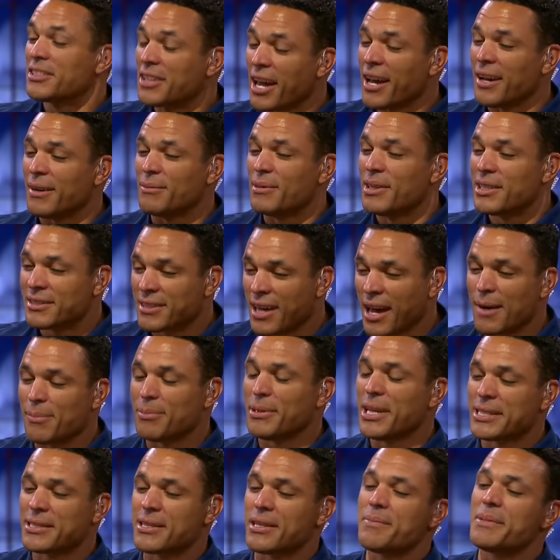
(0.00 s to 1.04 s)
Skip, okay. Skip,
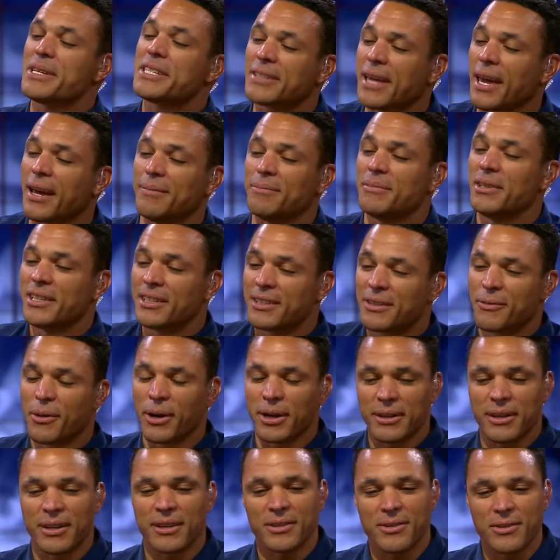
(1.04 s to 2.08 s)
listen Tony, to me, Skip. Tony,
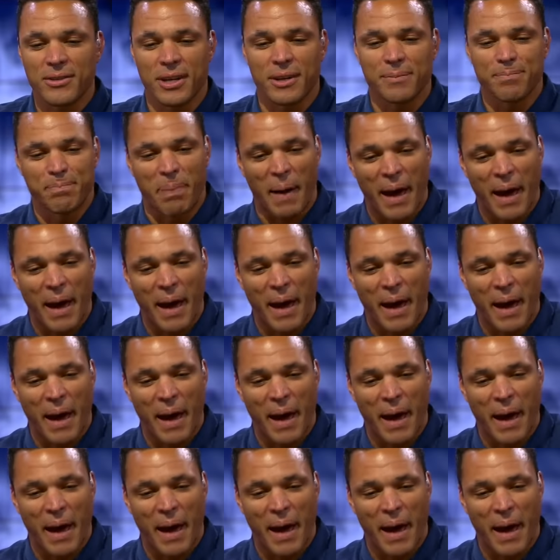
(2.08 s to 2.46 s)
Quick, you, you were